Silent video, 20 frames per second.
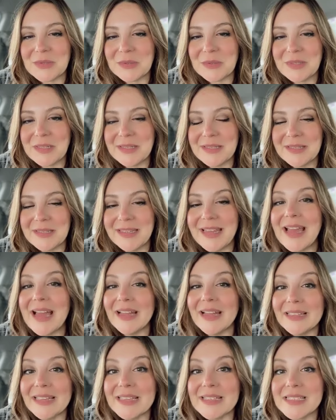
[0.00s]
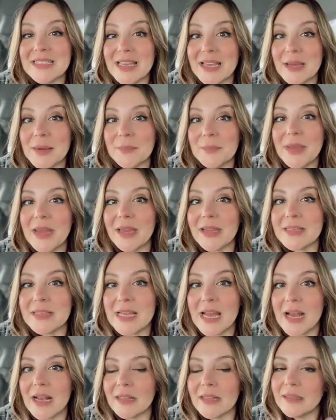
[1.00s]
like Sam. Yeah, exactly.
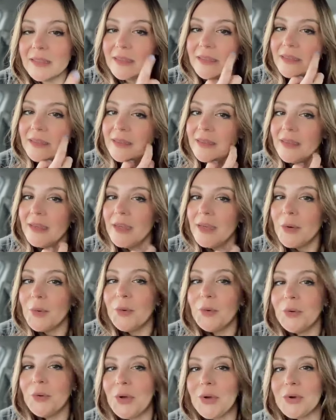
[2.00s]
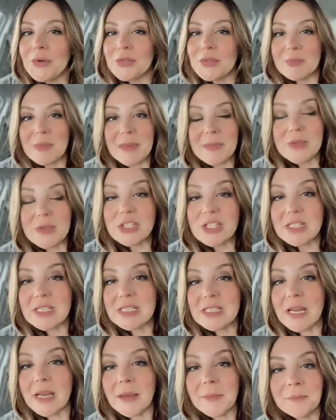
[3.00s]
Who knows? Maybe she's
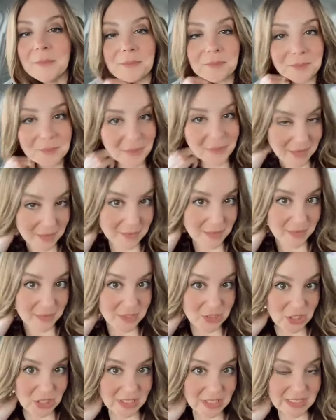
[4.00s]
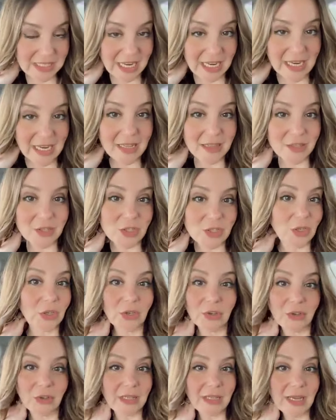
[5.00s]
Maybe she's dating the security guy
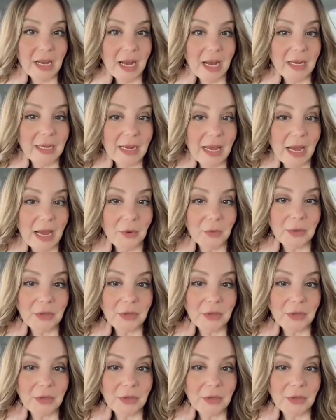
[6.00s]
now, you know?